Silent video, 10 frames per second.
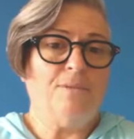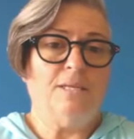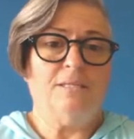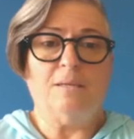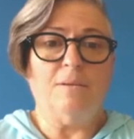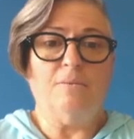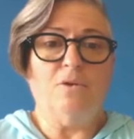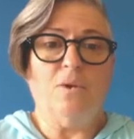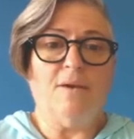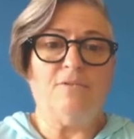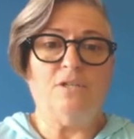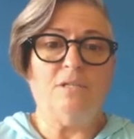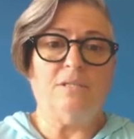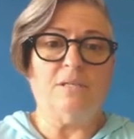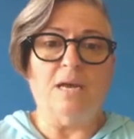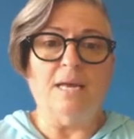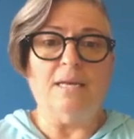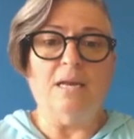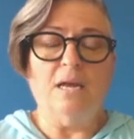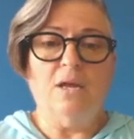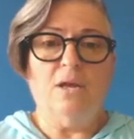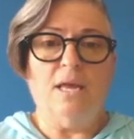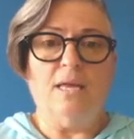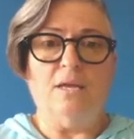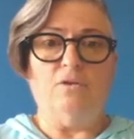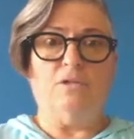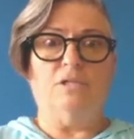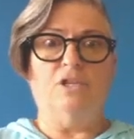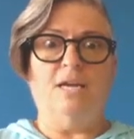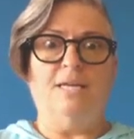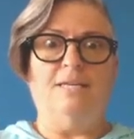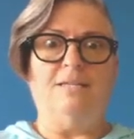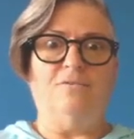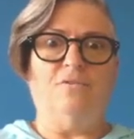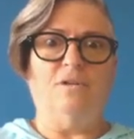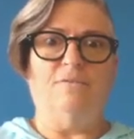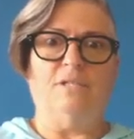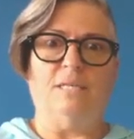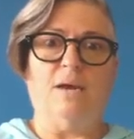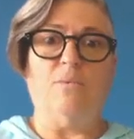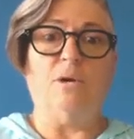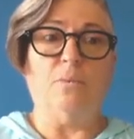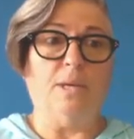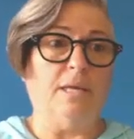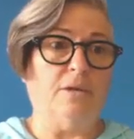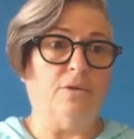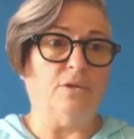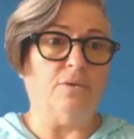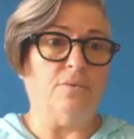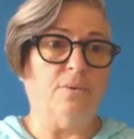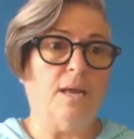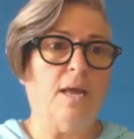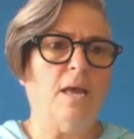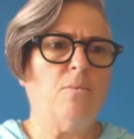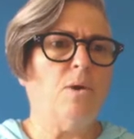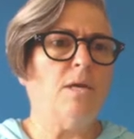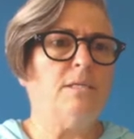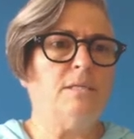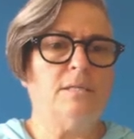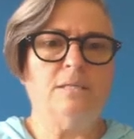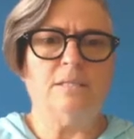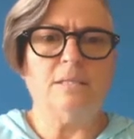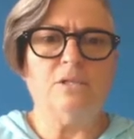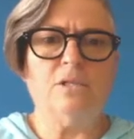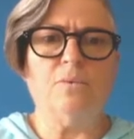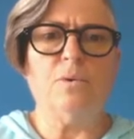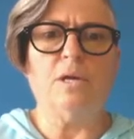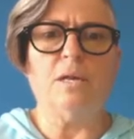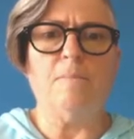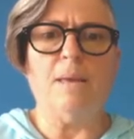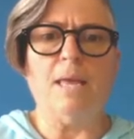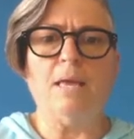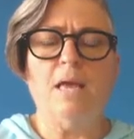So you have to decide, hey, here's the giant in front of us. Now what are we going to do? What is the decision that we're going to make?